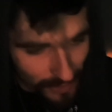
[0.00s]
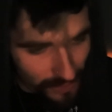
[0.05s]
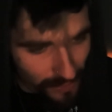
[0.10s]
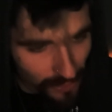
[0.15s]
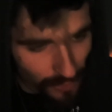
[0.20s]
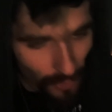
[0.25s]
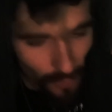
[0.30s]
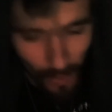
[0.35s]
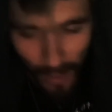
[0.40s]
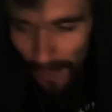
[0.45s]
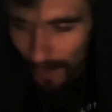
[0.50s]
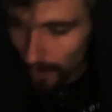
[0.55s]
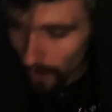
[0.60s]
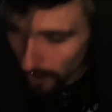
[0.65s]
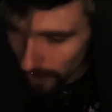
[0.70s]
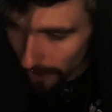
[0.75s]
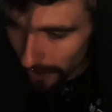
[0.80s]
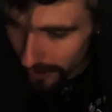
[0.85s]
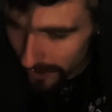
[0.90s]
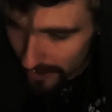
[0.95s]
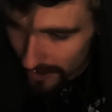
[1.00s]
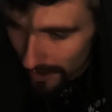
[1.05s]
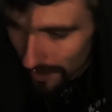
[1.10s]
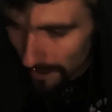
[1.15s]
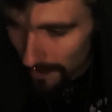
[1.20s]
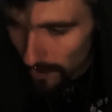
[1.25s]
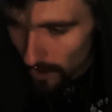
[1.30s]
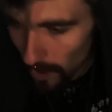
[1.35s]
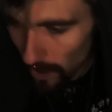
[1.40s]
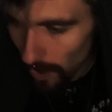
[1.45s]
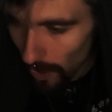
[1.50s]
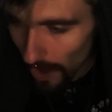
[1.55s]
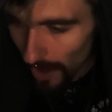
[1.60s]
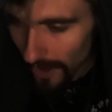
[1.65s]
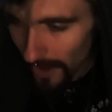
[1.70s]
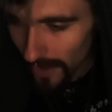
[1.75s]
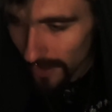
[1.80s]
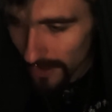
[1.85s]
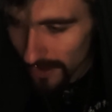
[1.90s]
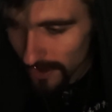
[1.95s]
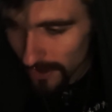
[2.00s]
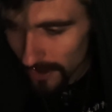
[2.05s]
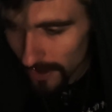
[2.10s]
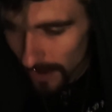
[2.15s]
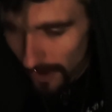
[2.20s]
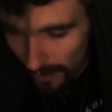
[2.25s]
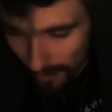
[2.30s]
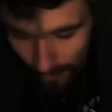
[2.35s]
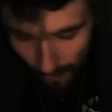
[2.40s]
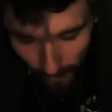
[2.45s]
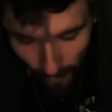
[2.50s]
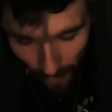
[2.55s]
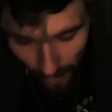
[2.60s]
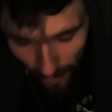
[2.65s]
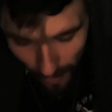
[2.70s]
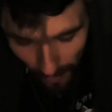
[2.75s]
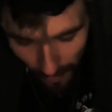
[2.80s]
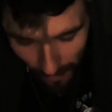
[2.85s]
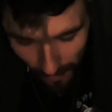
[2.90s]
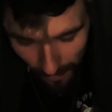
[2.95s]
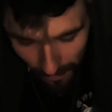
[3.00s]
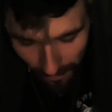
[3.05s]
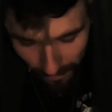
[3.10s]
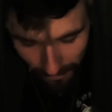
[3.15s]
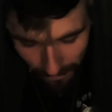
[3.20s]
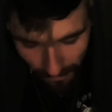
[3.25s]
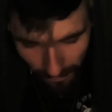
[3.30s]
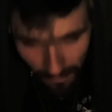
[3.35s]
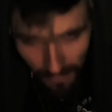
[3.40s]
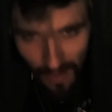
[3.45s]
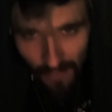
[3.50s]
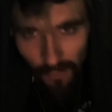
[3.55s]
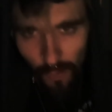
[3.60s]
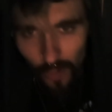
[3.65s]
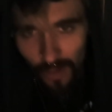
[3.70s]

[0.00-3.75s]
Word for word: guys know I ordered some new products from Mit